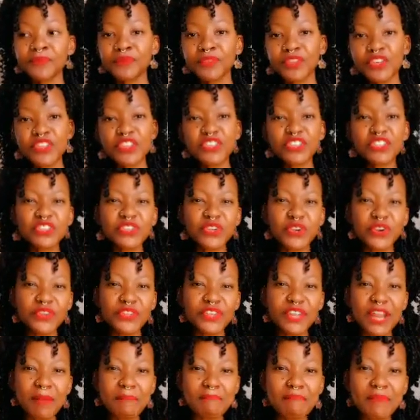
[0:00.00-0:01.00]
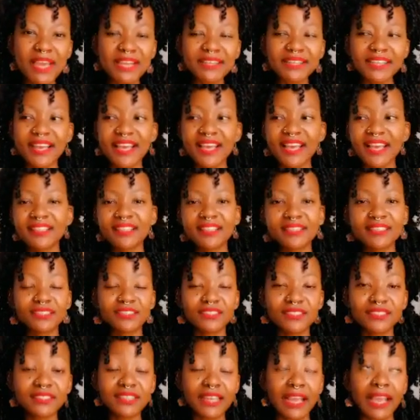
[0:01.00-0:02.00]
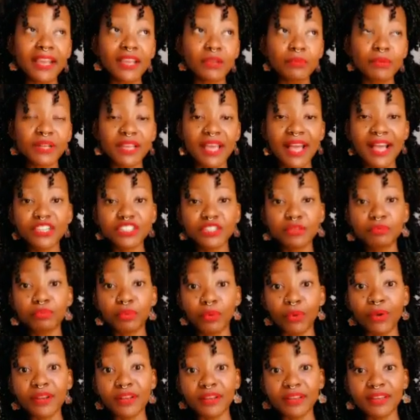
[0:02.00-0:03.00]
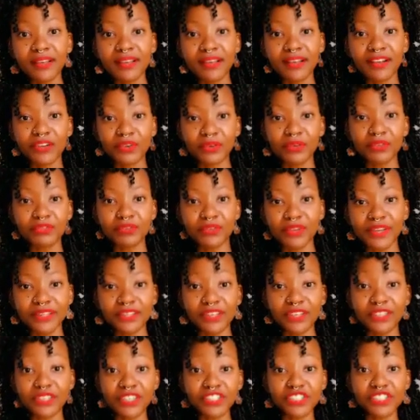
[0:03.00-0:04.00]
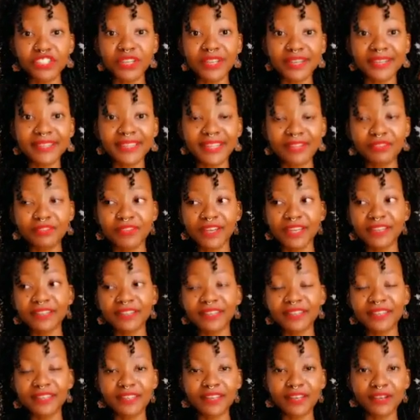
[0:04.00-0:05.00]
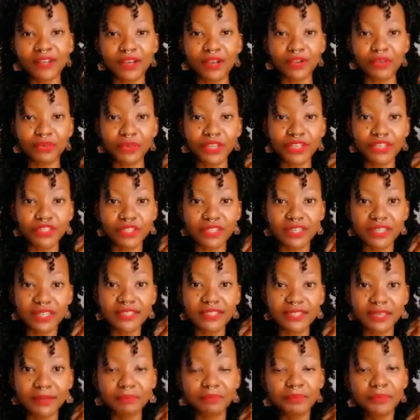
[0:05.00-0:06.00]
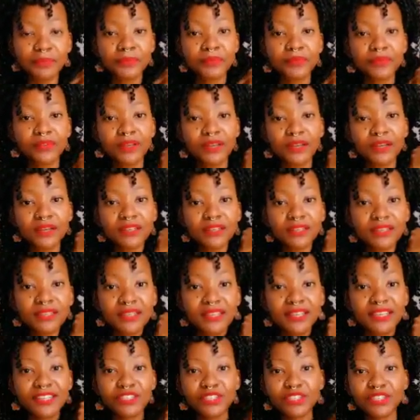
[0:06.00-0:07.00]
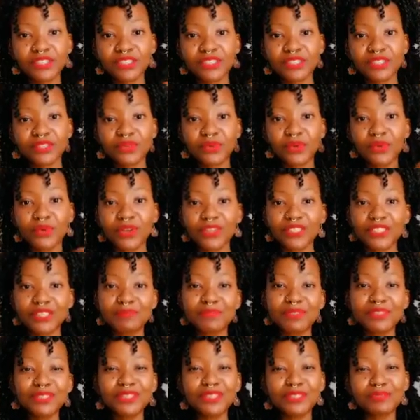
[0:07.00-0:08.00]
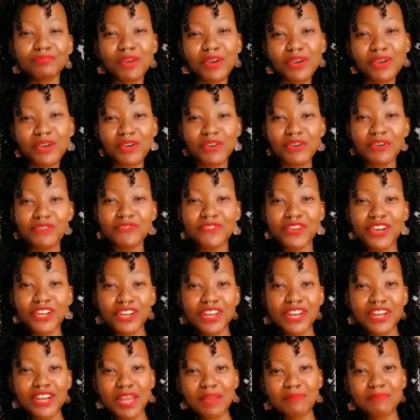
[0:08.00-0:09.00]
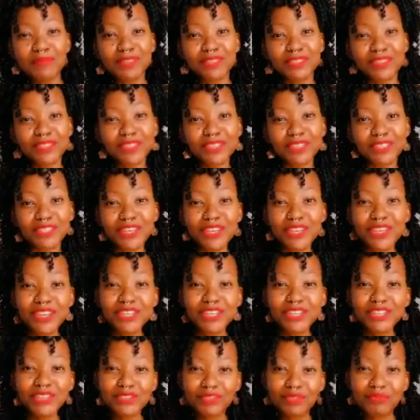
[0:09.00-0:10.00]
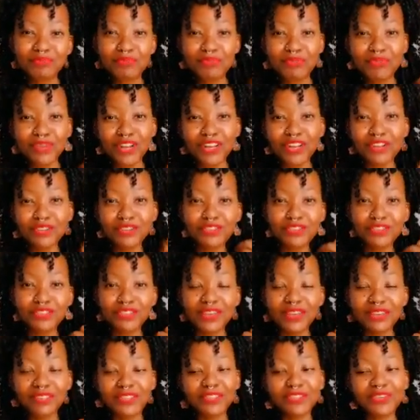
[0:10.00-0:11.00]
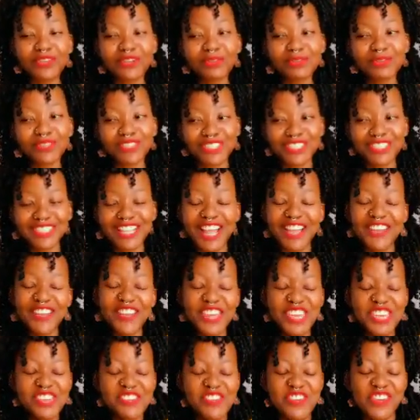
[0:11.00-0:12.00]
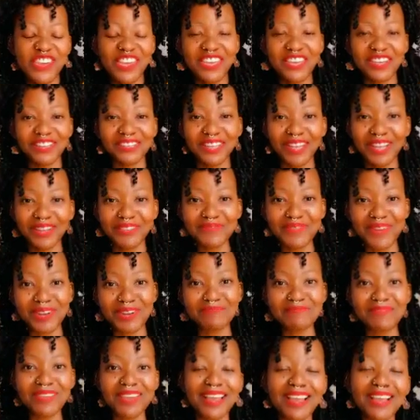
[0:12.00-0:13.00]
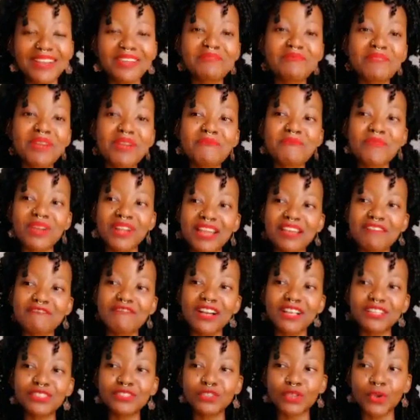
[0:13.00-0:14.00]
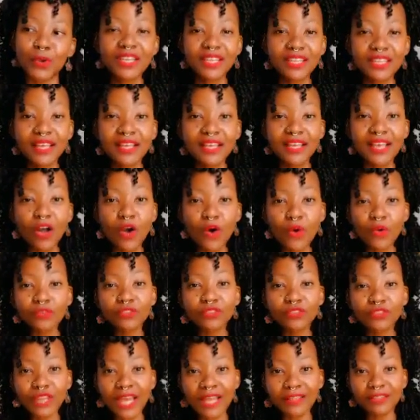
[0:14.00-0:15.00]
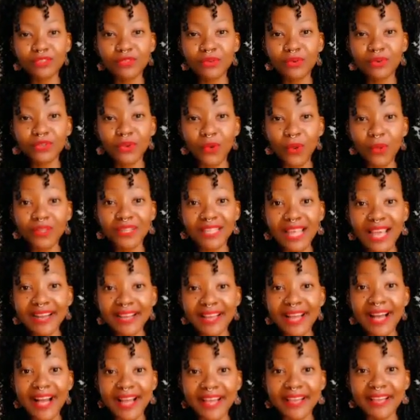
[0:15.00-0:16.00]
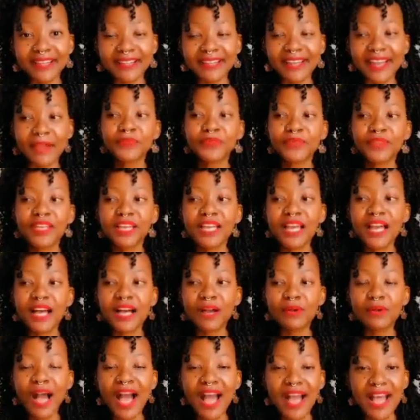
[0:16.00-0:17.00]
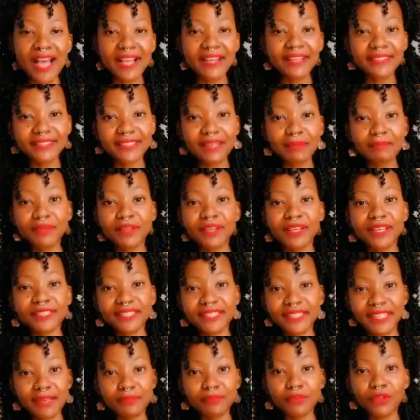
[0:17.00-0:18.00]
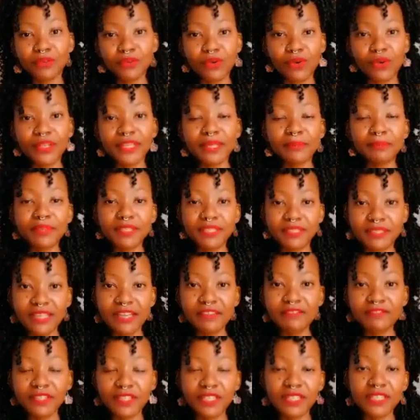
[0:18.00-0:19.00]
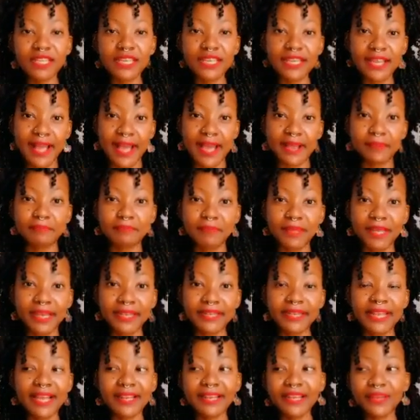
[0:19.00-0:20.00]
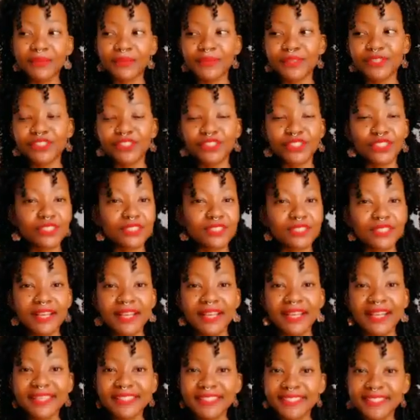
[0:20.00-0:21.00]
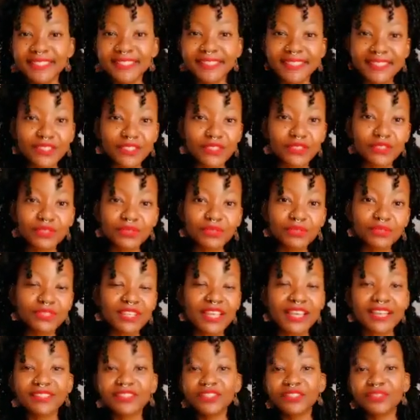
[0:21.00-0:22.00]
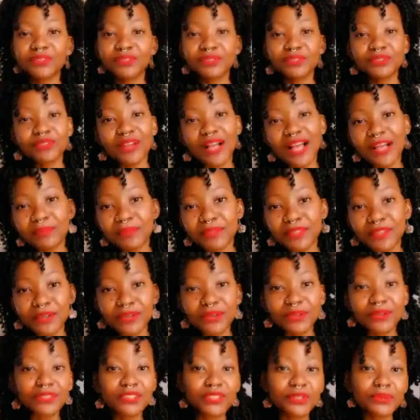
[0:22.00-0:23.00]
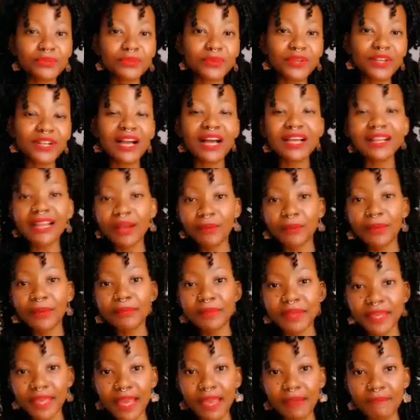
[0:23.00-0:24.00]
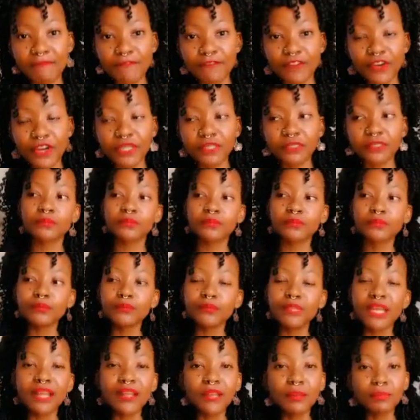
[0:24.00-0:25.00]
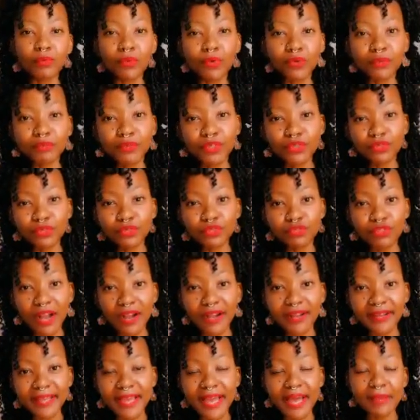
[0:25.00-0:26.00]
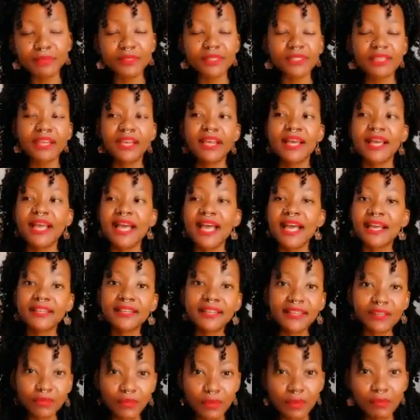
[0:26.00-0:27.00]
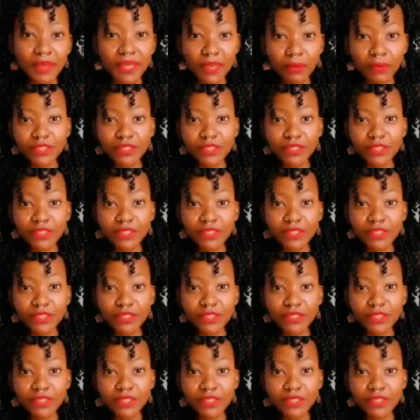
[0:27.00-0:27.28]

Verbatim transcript: And this girl that I met, and there's a day when he actually brought a girlfriend, a, a chick that finally a agreed to date him, uh, into the store, and said, this is my girlfriend, her name is this, she's so pretty, don't you think? And this girl was just like, hee hee hee, giggling in front of me. Anyway, whatever. So hold that thought, hold that guy name. Uh, I had his number because he kept on calling me, saved it, he had mine, and he was just a decent dude that, you know, tried with a girl, didn't work out, and we became friends. And he bought me two trucker caps. And remember, he was a